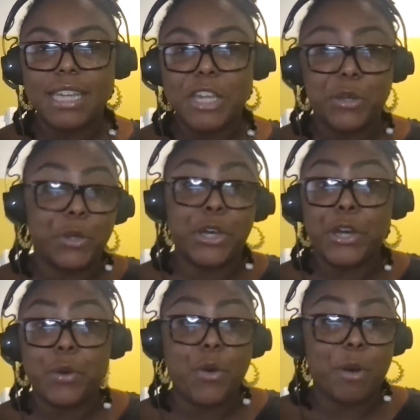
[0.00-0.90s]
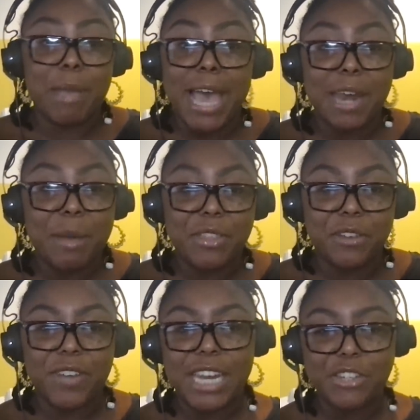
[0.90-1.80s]
either good or bad about
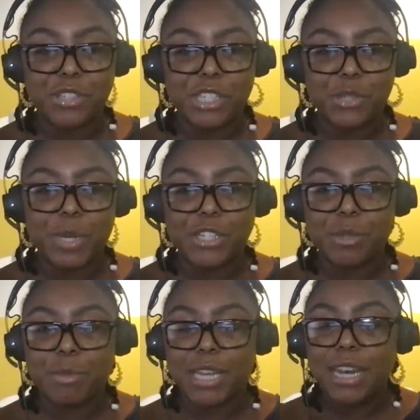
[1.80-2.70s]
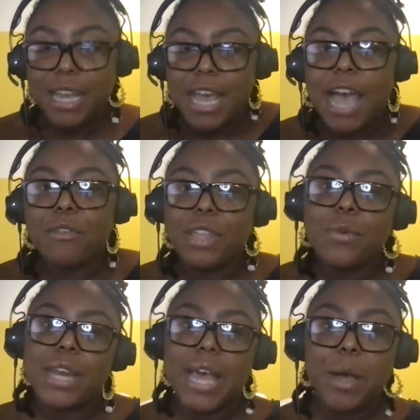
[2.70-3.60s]
their financial situation, but I really
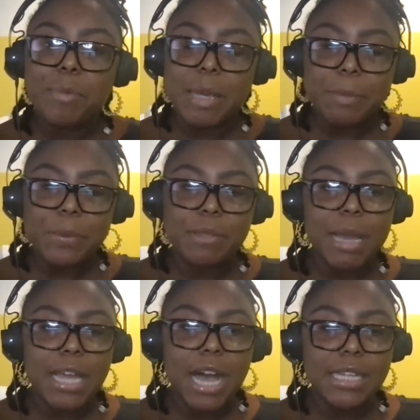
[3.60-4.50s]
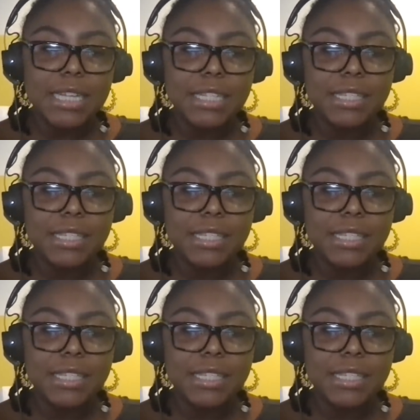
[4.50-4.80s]
want to help people with my content.